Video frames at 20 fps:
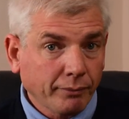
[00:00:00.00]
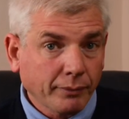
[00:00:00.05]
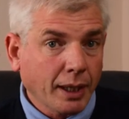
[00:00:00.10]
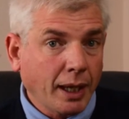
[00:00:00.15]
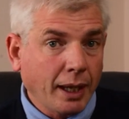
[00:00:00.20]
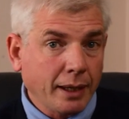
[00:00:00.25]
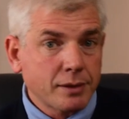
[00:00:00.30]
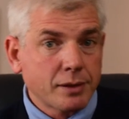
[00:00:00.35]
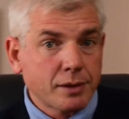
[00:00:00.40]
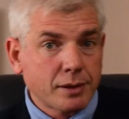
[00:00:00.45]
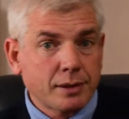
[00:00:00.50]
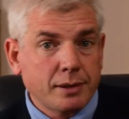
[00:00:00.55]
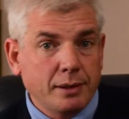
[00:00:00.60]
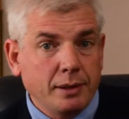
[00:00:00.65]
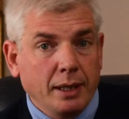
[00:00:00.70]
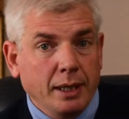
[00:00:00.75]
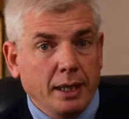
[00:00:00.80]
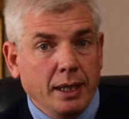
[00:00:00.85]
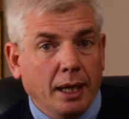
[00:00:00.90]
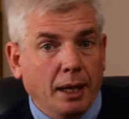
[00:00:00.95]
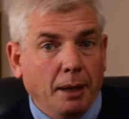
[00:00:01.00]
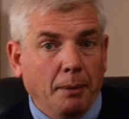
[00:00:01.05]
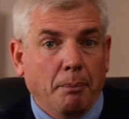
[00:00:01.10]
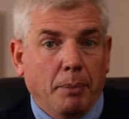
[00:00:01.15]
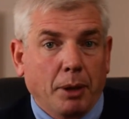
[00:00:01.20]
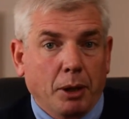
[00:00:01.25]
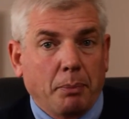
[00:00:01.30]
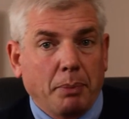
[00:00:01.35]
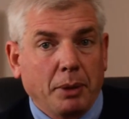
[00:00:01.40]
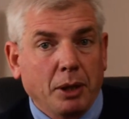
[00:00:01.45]
It's the
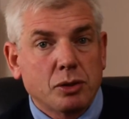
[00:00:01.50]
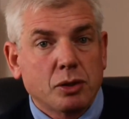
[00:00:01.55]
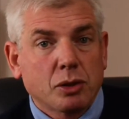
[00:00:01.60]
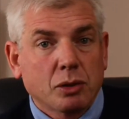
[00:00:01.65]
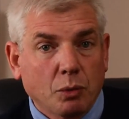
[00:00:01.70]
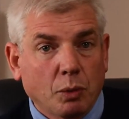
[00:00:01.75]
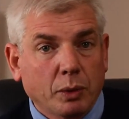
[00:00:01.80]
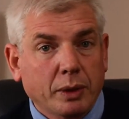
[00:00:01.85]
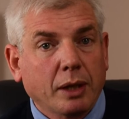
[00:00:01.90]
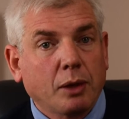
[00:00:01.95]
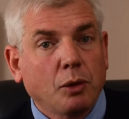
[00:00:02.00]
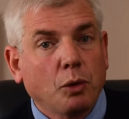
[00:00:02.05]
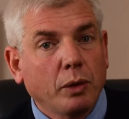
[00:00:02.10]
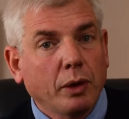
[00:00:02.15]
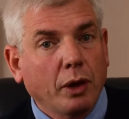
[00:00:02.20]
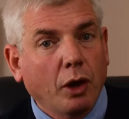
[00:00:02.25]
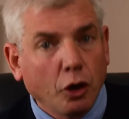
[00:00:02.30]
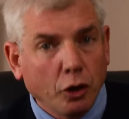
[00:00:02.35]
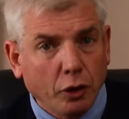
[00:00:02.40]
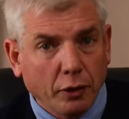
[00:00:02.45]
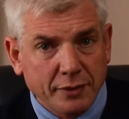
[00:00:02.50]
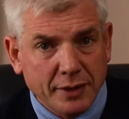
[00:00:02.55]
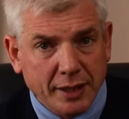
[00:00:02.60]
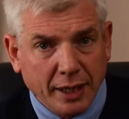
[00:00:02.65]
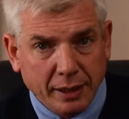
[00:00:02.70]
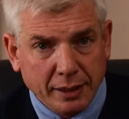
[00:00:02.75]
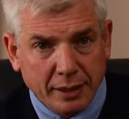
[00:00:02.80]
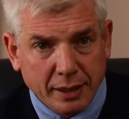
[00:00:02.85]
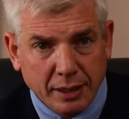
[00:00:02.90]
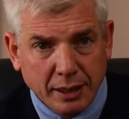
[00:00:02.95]
Padre Pio's, what they call the odor of
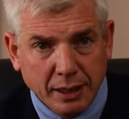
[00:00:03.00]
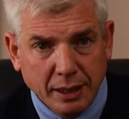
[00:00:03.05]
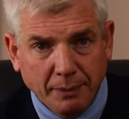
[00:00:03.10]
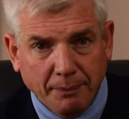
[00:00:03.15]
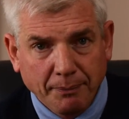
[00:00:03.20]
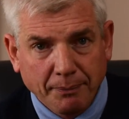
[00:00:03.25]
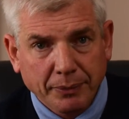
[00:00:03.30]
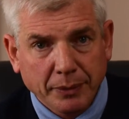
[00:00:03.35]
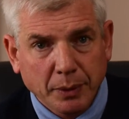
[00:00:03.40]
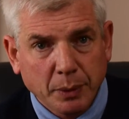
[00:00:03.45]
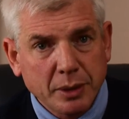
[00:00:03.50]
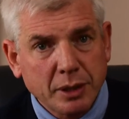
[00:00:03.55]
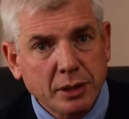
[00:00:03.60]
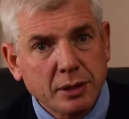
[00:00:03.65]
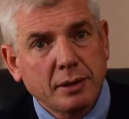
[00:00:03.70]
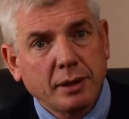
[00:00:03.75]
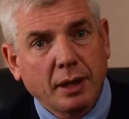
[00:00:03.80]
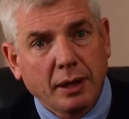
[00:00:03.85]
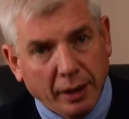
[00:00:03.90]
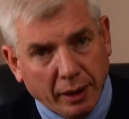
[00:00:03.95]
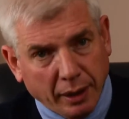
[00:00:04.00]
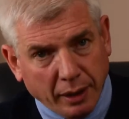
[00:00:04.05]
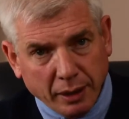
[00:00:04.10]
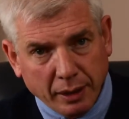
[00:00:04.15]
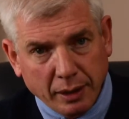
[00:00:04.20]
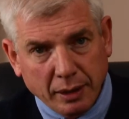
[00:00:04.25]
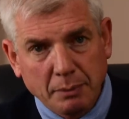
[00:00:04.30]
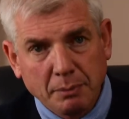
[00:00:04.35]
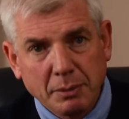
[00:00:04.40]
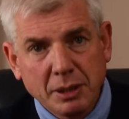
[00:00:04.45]
sanctity. which is another
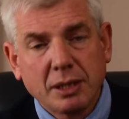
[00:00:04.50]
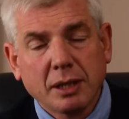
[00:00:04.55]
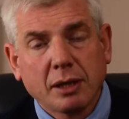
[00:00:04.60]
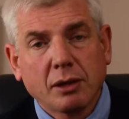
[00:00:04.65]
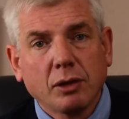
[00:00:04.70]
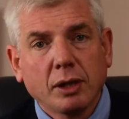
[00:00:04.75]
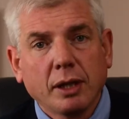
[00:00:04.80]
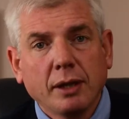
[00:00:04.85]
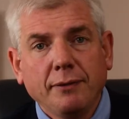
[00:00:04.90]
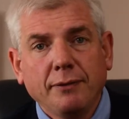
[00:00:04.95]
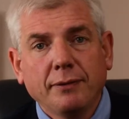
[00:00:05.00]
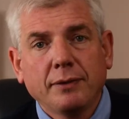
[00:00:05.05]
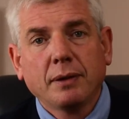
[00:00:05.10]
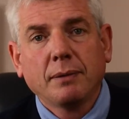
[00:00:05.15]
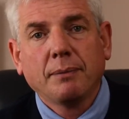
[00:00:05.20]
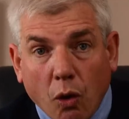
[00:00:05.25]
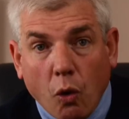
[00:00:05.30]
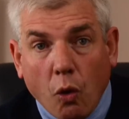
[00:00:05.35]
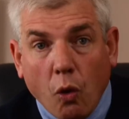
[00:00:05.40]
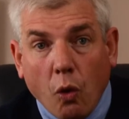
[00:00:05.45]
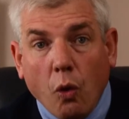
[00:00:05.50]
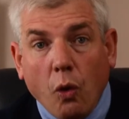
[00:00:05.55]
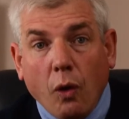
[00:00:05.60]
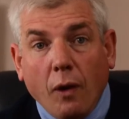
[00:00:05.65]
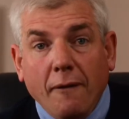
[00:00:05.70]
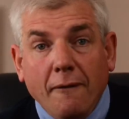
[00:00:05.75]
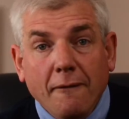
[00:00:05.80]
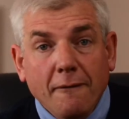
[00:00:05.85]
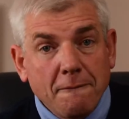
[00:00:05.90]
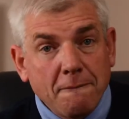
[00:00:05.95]
mystical gift, or
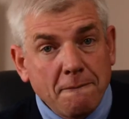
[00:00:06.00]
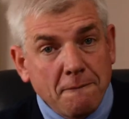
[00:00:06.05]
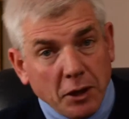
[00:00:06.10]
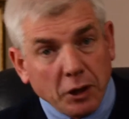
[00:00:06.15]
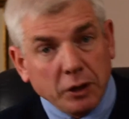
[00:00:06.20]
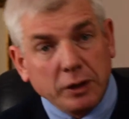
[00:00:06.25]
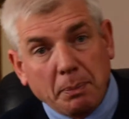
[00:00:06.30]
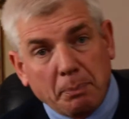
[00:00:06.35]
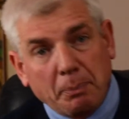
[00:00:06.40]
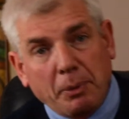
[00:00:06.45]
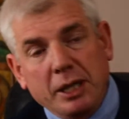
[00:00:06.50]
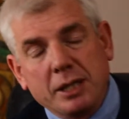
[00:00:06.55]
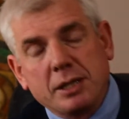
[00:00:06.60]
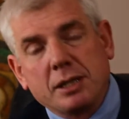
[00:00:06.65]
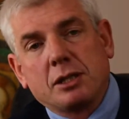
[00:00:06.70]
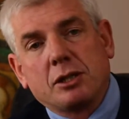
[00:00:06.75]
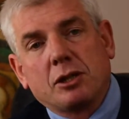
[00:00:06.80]
felt the presence